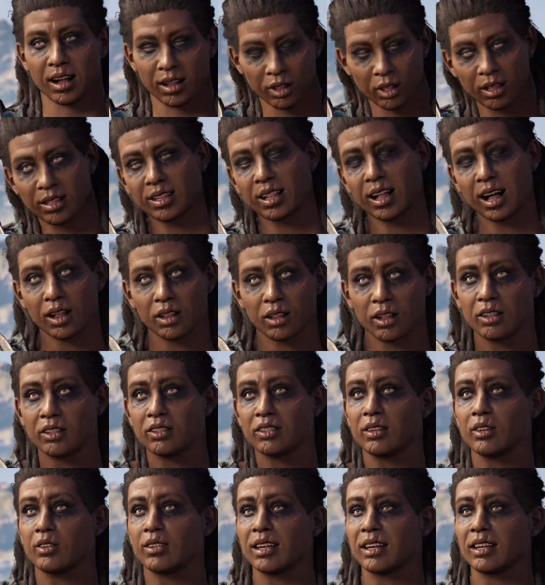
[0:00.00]
I thought I
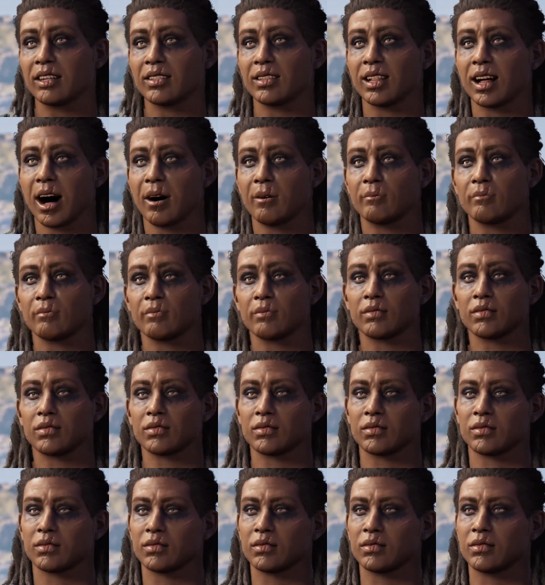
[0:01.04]
lost you this time.
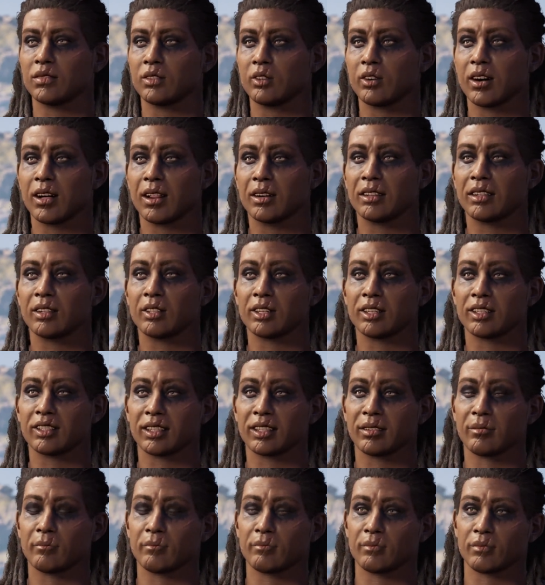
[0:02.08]
Where is your
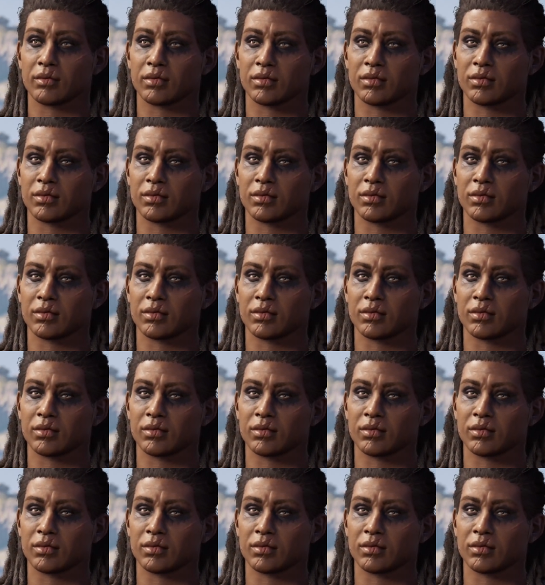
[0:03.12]
ship?